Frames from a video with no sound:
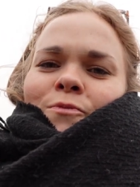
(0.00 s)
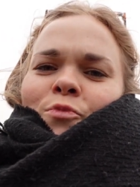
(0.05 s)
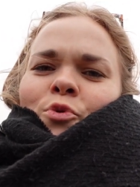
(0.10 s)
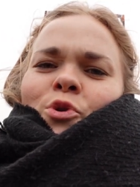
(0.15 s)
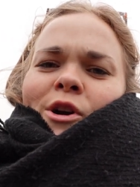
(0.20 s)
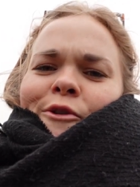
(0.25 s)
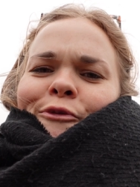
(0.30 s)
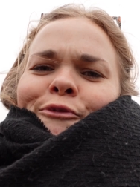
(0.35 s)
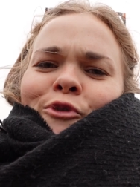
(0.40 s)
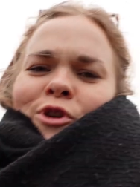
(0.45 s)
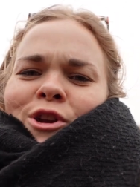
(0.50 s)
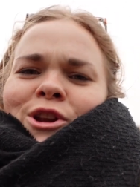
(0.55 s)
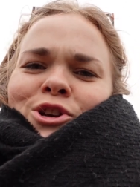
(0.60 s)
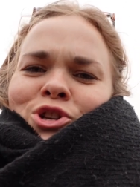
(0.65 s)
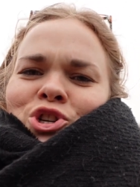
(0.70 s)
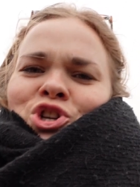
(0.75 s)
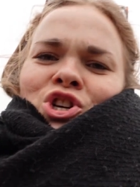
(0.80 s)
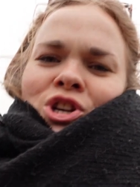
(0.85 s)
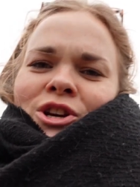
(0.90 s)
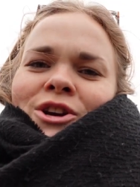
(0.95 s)
we are
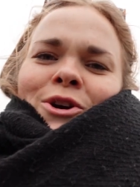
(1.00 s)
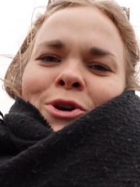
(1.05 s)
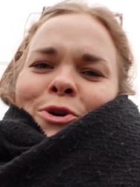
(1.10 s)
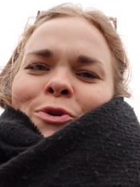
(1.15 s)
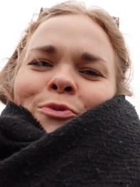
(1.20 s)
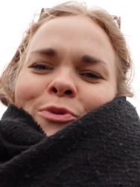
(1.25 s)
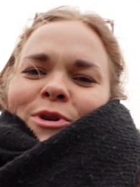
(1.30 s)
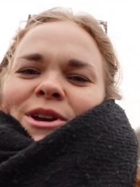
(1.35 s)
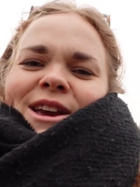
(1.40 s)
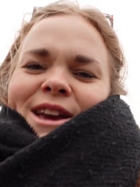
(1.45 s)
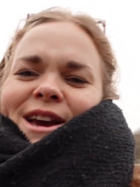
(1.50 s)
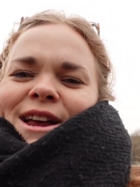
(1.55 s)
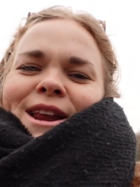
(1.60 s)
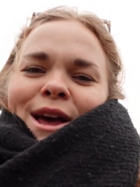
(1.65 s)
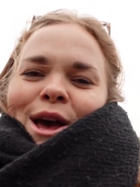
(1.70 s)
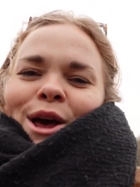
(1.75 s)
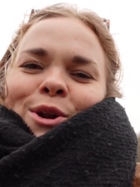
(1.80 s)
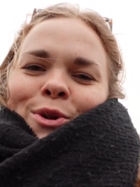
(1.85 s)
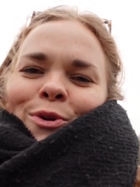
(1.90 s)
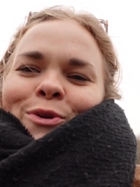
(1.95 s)
Finnish, we can
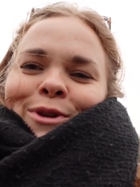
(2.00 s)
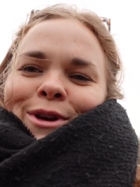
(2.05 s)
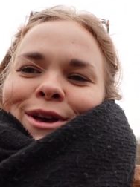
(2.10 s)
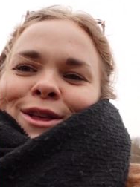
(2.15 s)
handle